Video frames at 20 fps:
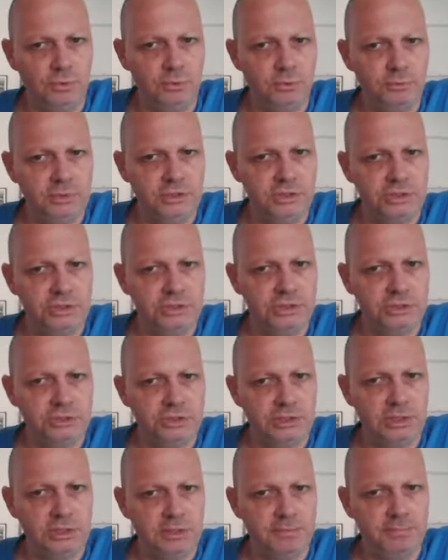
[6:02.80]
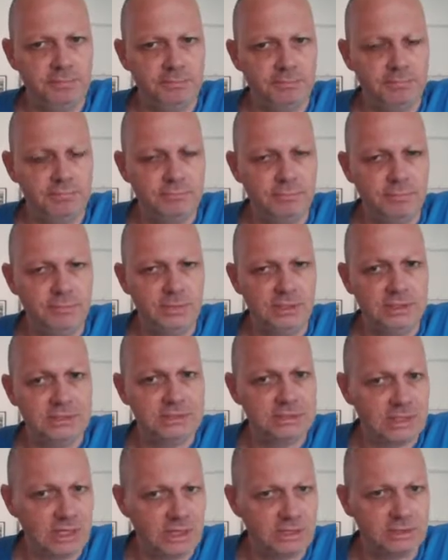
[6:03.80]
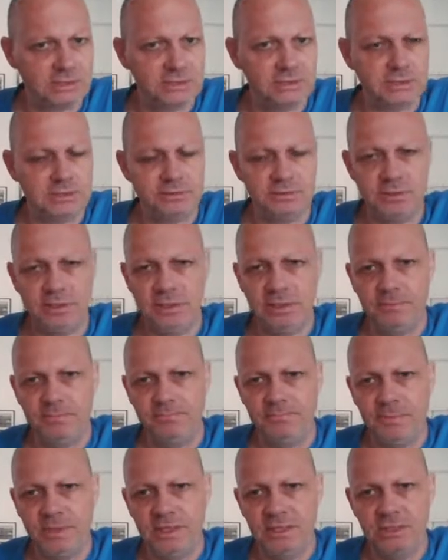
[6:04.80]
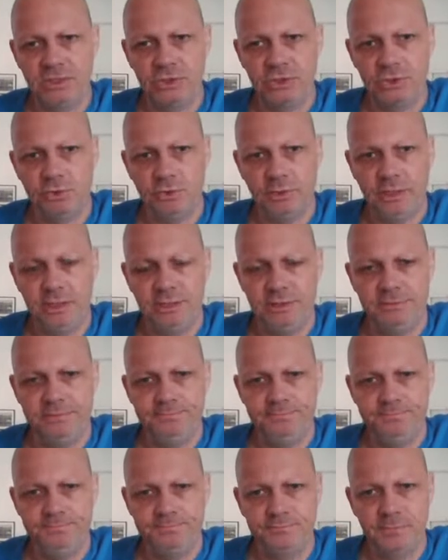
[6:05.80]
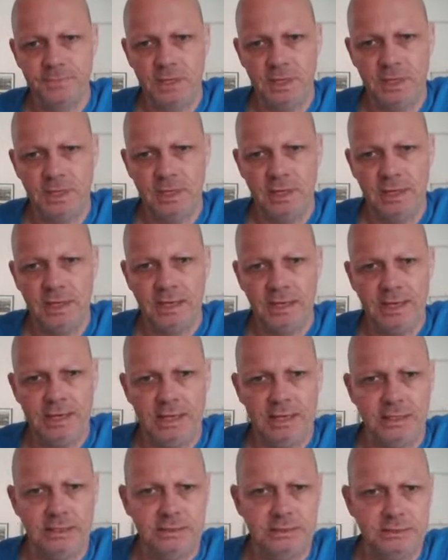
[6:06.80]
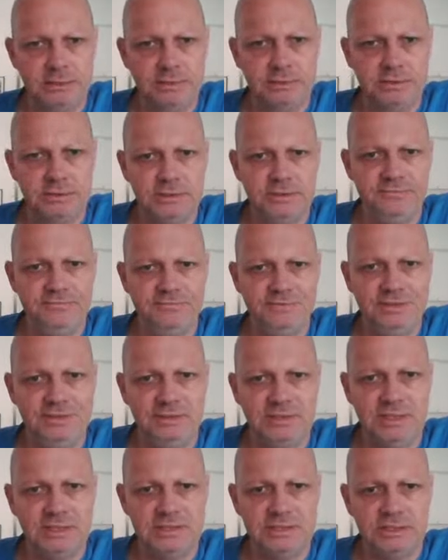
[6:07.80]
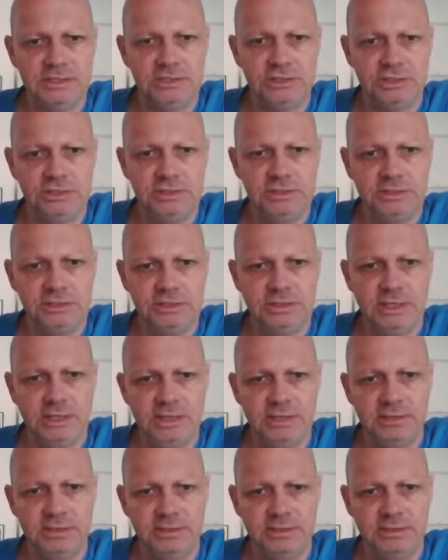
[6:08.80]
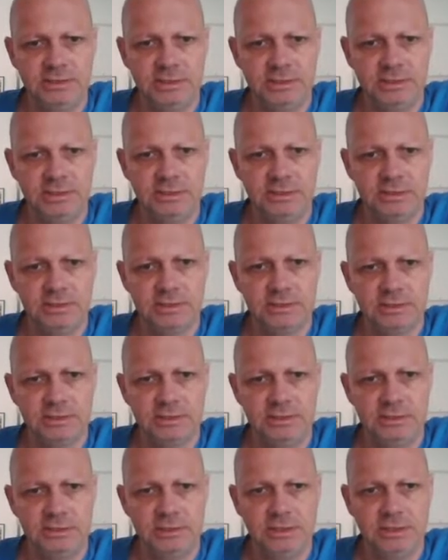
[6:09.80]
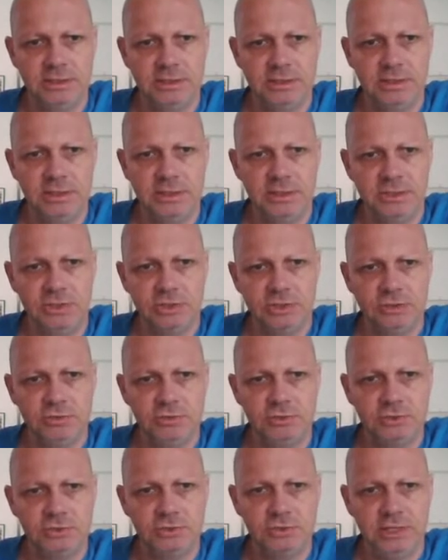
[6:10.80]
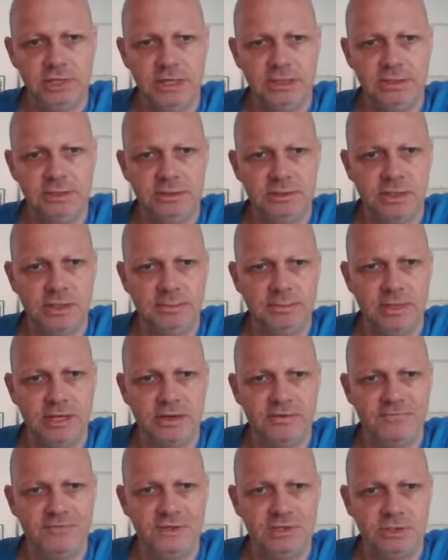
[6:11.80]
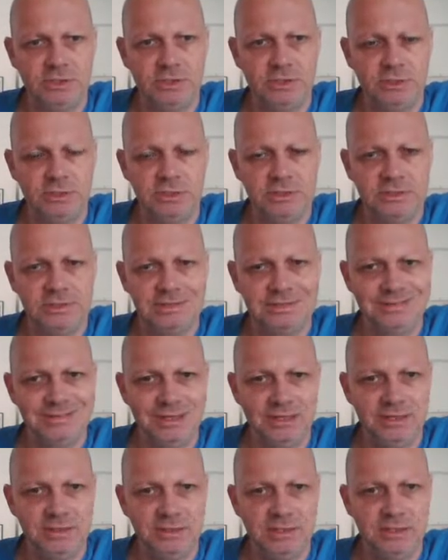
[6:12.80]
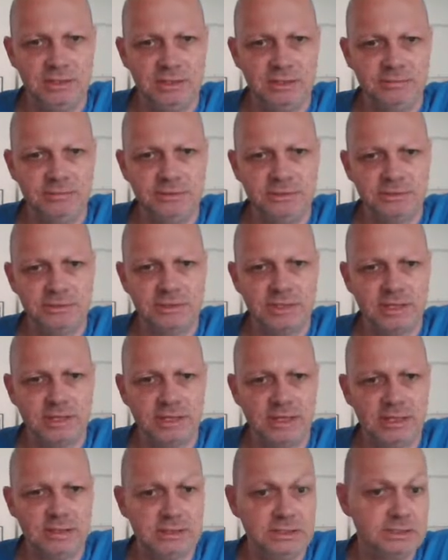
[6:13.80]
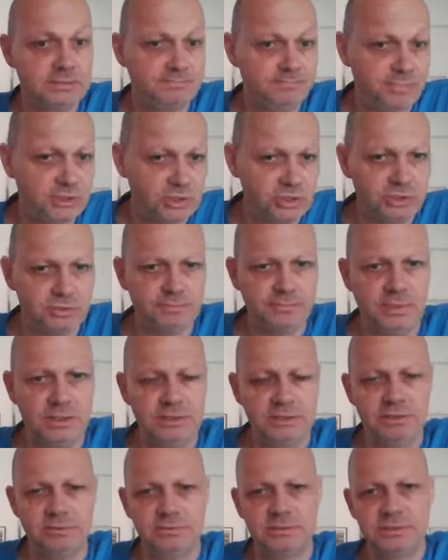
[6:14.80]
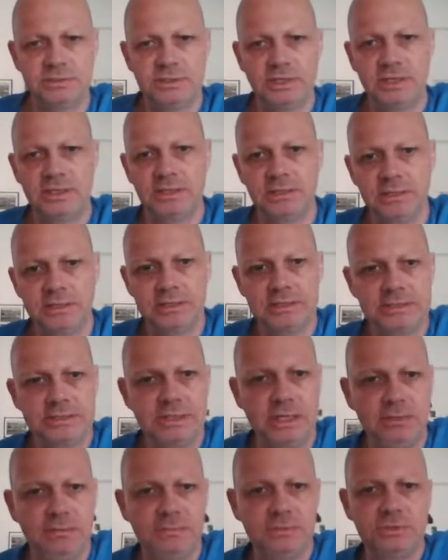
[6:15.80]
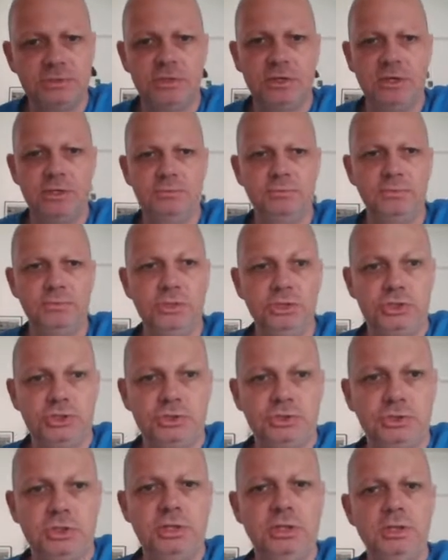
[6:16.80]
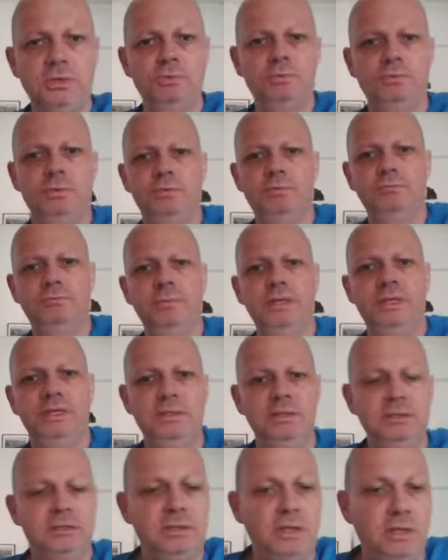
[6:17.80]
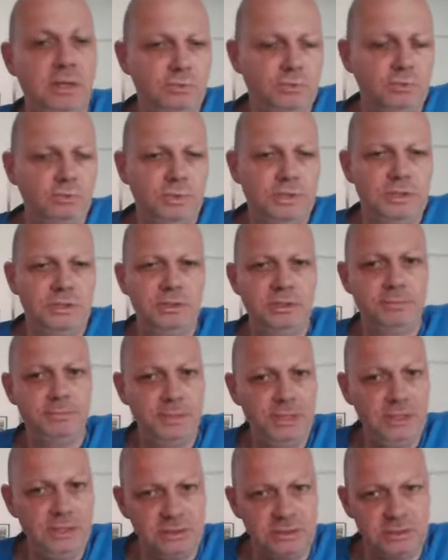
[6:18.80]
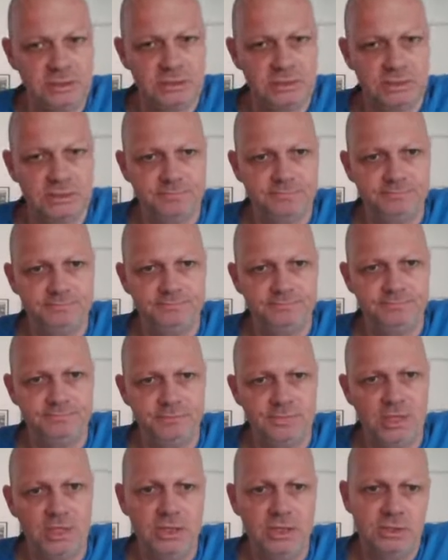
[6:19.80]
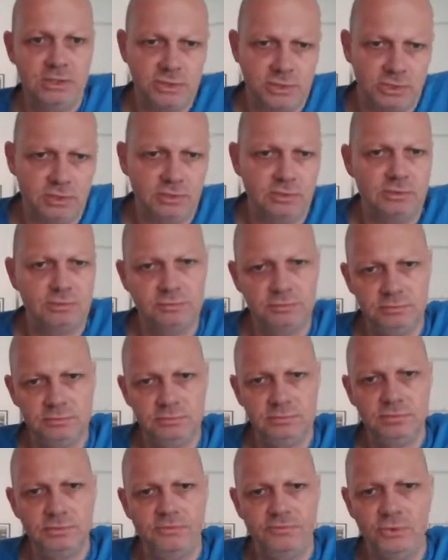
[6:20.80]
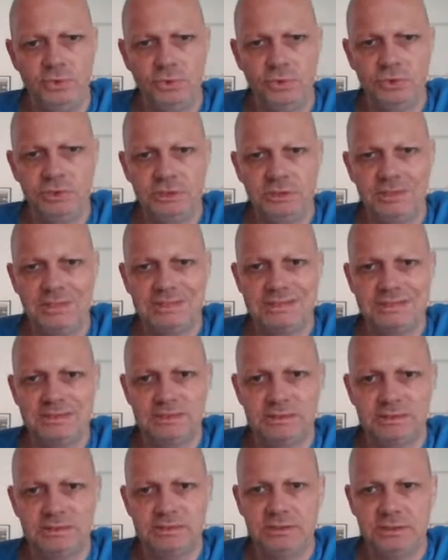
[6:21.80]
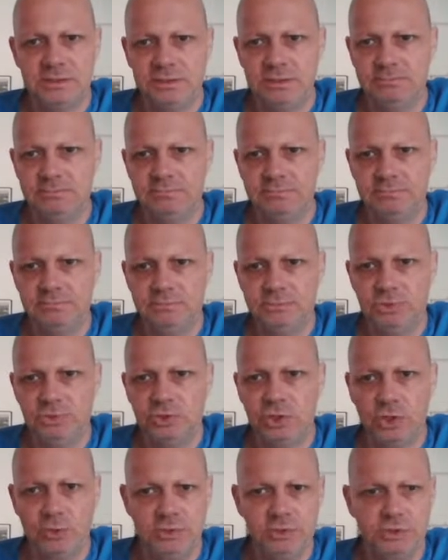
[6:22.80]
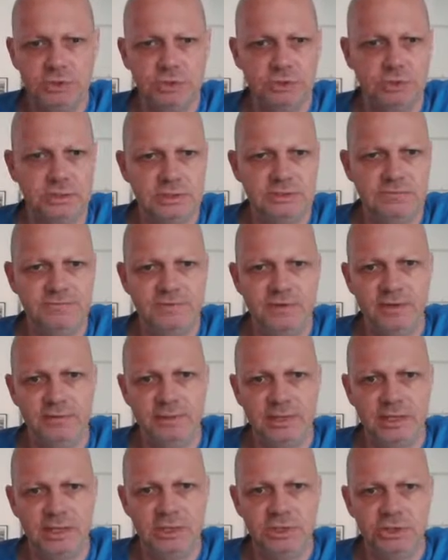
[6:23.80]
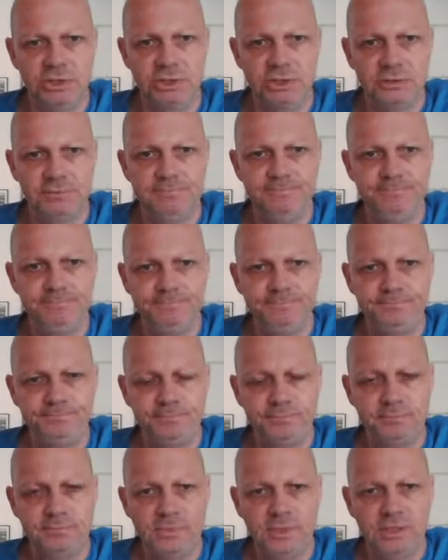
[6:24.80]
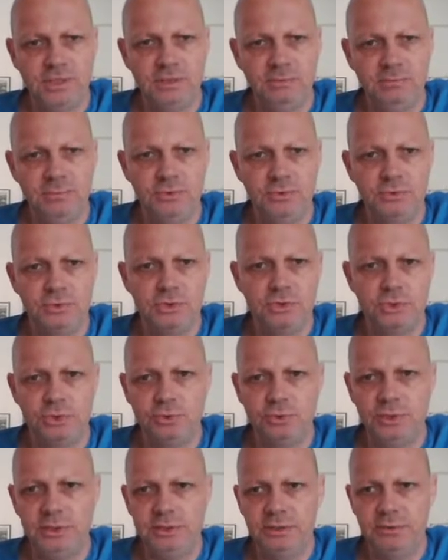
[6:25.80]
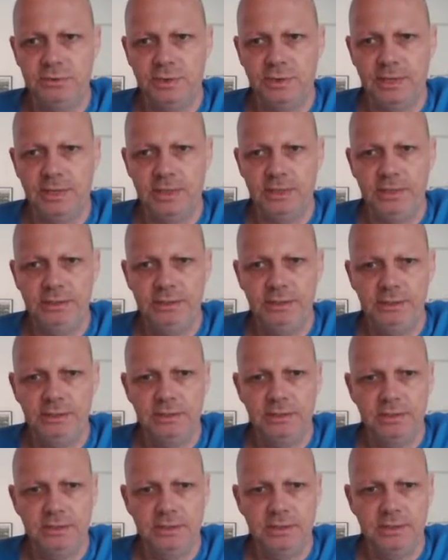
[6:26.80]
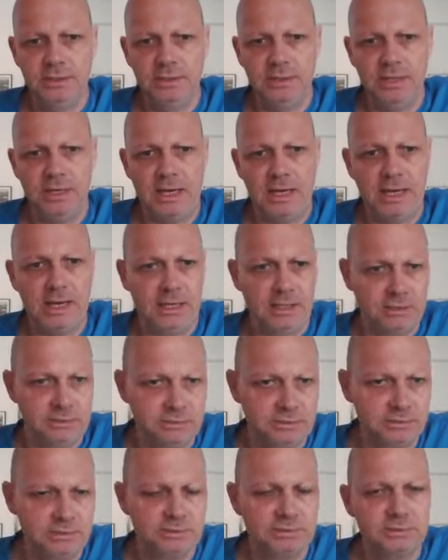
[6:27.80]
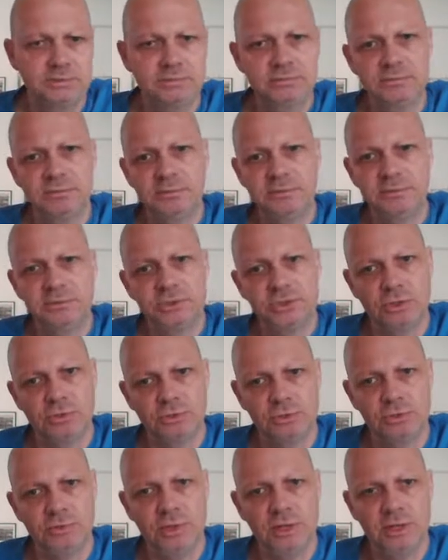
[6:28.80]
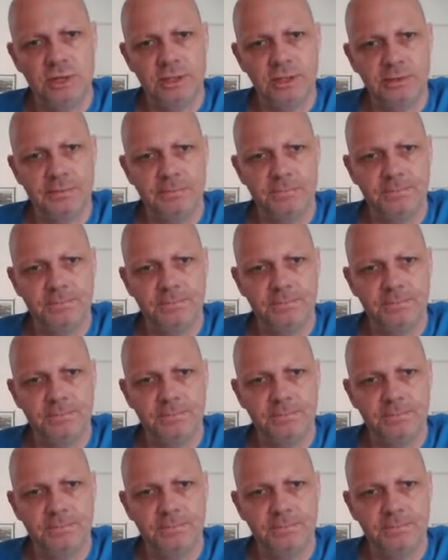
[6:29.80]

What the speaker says: which attacks his queen, and if he does actually take this, he's going to end up having his knight under attack and his bishop under attack at the same time, which will mean I will win a piece. So, of course, he doesn't go into this variation. He moves his queen away, and so do I.